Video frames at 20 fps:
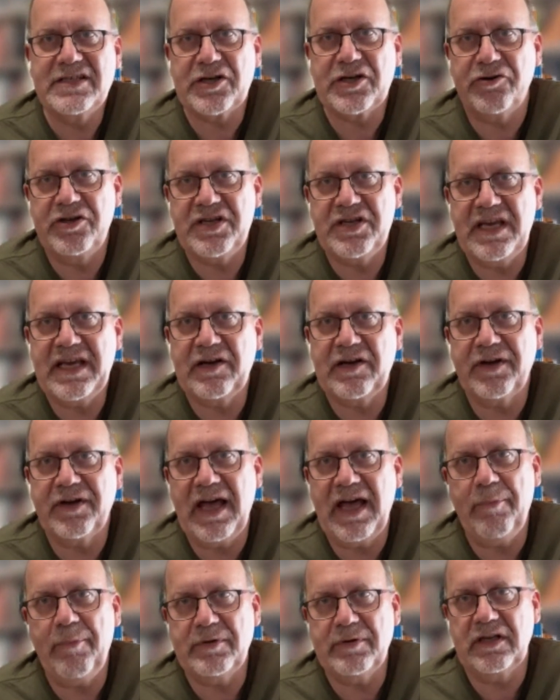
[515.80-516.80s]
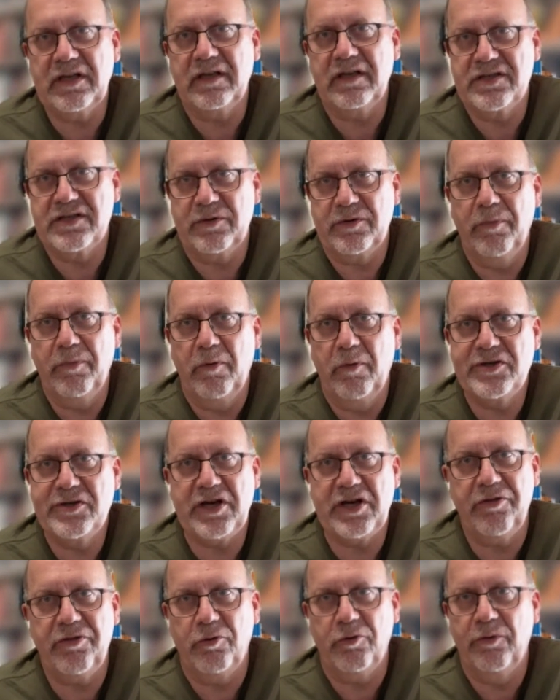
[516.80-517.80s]
His critique of capitalism,
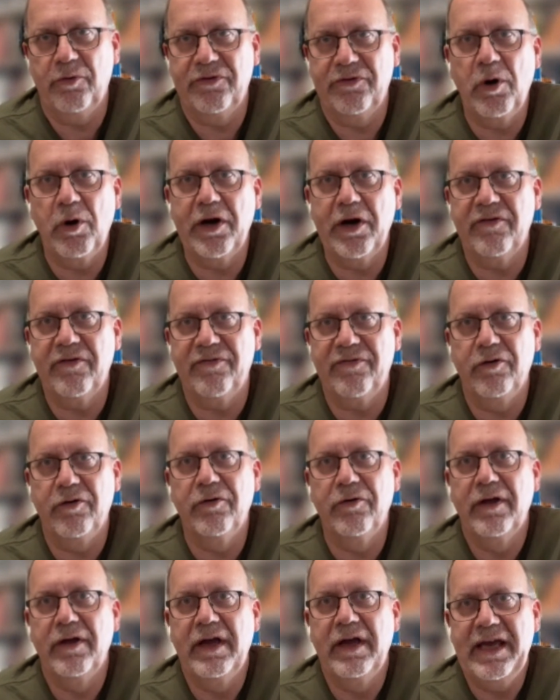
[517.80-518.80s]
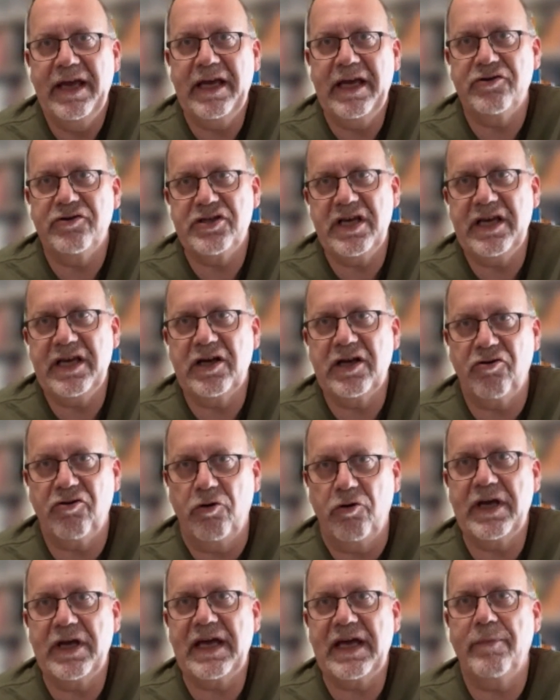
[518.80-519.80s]
which I thought was wonderful, he critiqued
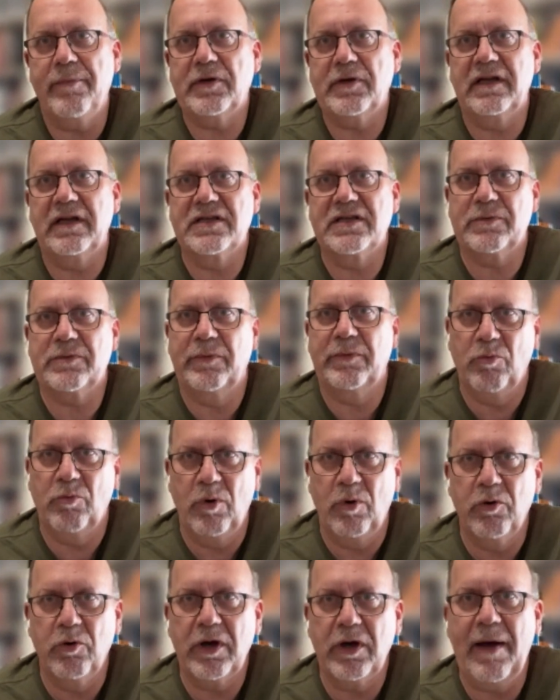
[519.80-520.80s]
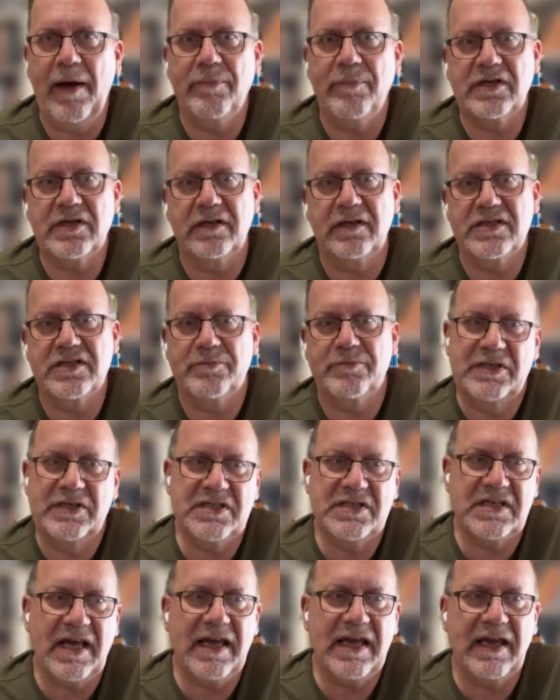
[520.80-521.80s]
crony capitalism and woke capitalism
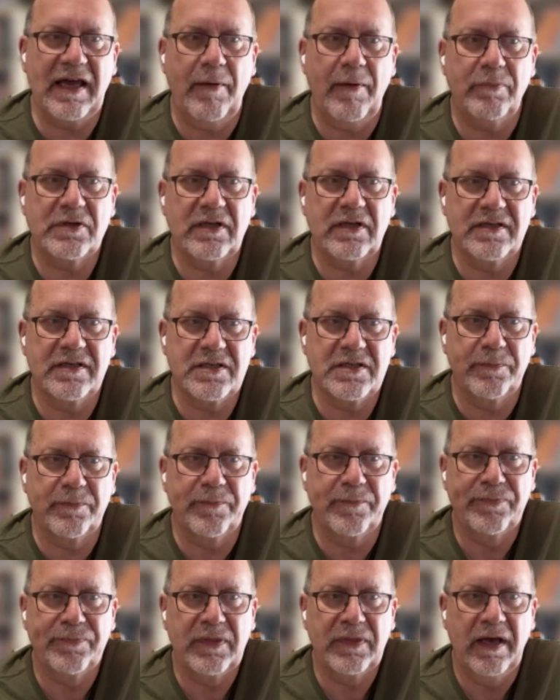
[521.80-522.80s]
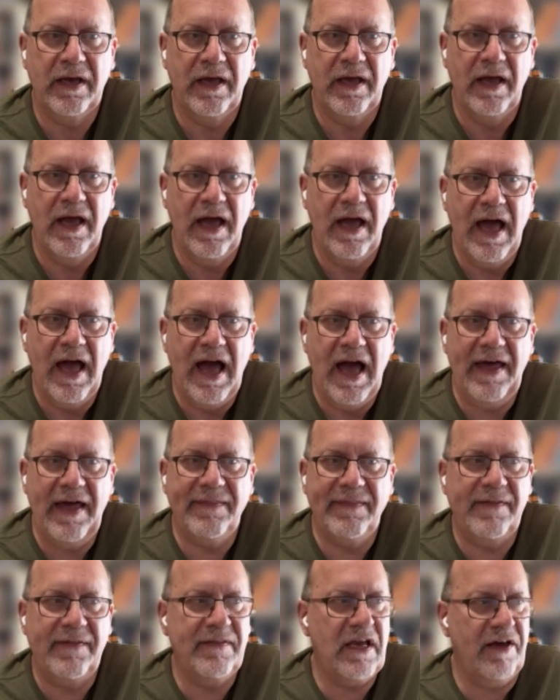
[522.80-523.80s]
and state capitalism.
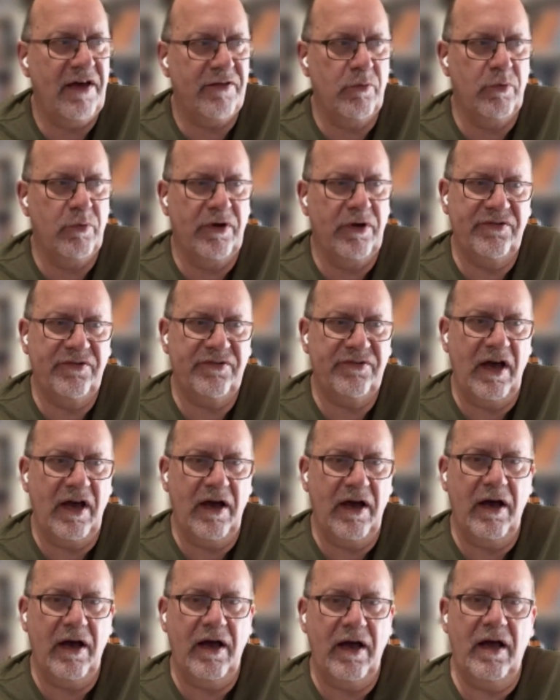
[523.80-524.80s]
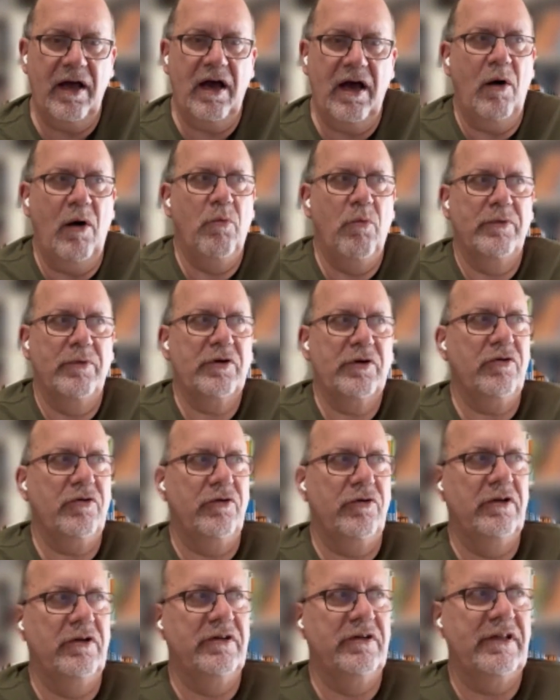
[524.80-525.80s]
And then the other was uh, a woman
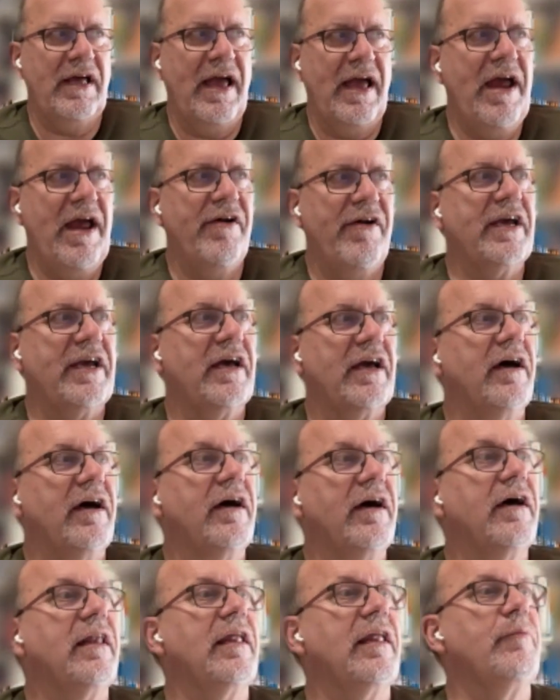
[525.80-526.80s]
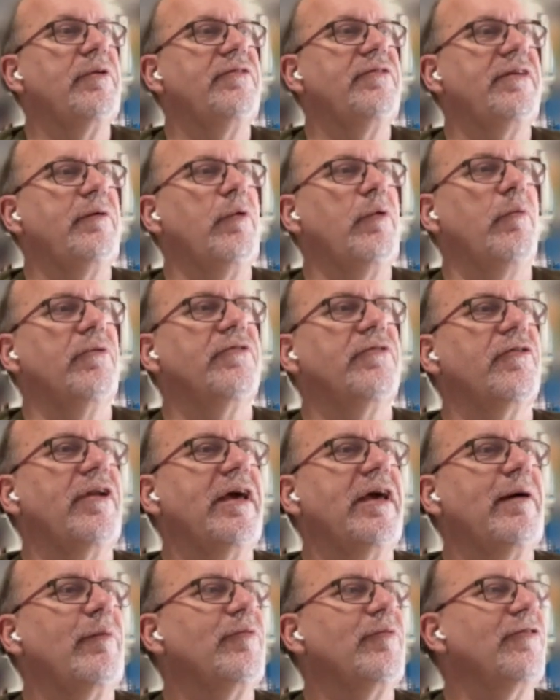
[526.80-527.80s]
called Erica, let me see, what was
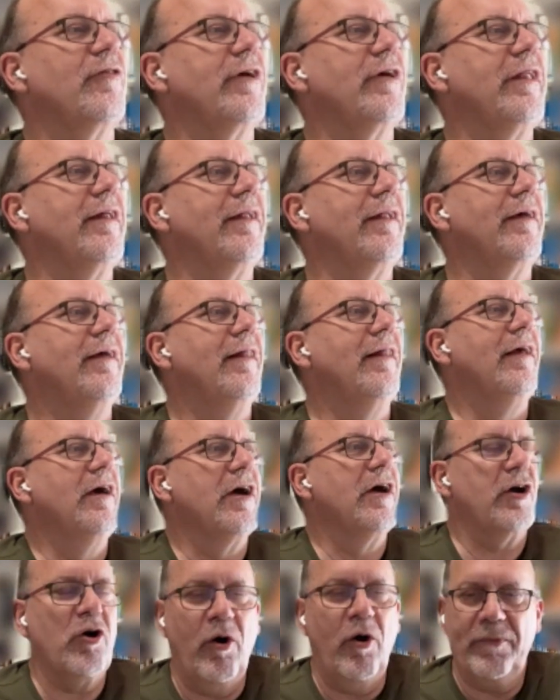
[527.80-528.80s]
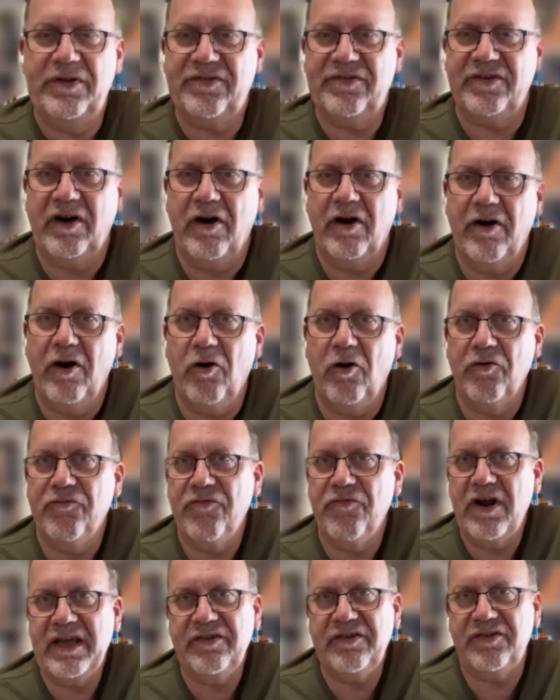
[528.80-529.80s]
her name? I'm just looking at it, Komisar
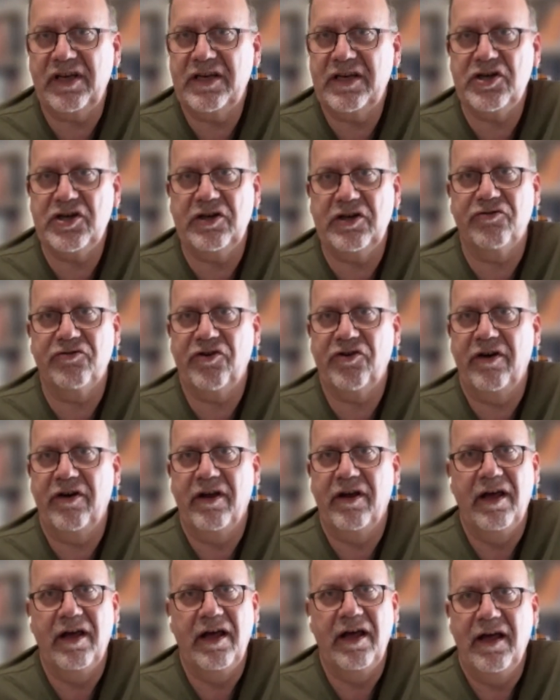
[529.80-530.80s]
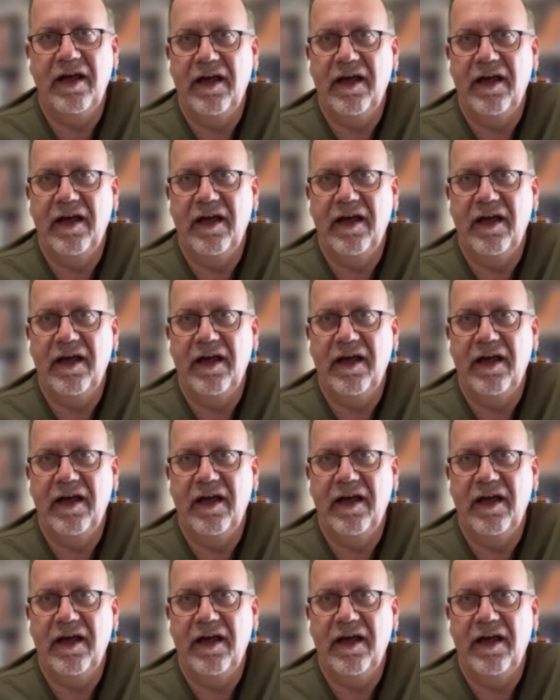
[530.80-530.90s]
on Raising Children.